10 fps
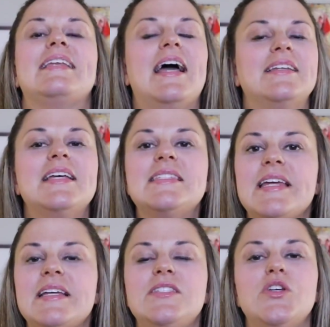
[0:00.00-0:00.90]
Now let's
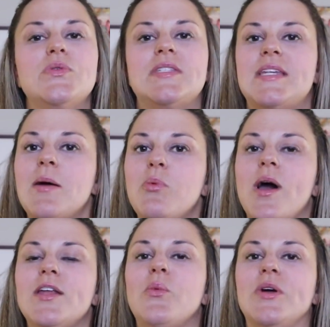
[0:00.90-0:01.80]
get into step
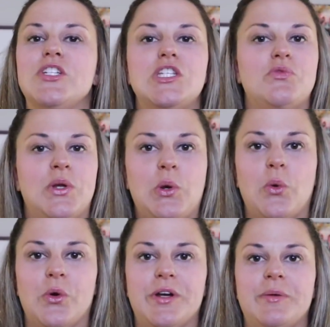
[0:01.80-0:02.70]
1, which is
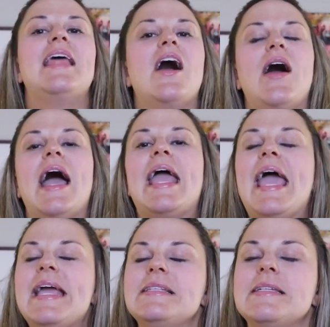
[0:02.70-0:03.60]
record. Now I
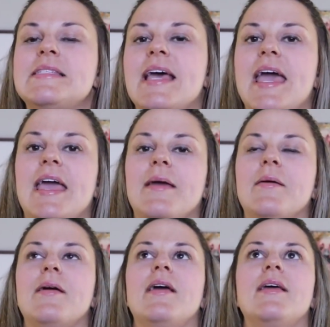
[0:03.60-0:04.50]
hate to say
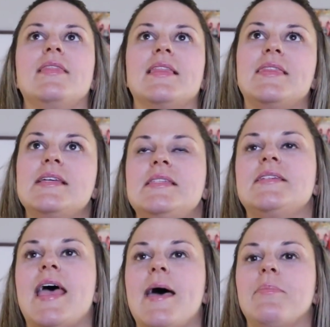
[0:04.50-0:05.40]
that this
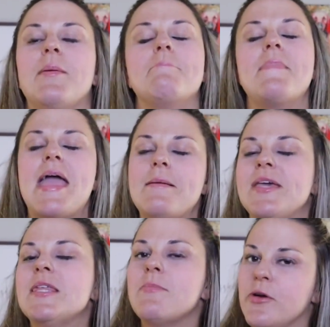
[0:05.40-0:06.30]
step may
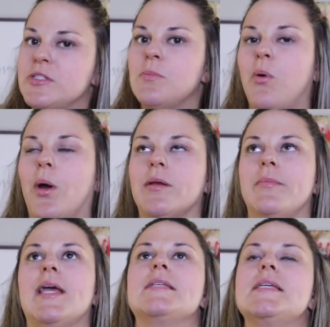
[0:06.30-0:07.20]
be the most important
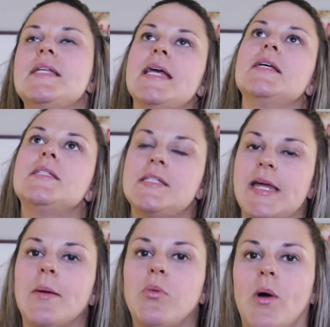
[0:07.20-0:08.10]
because it is
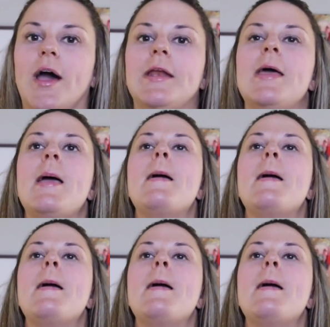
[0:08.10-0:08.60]
step 1,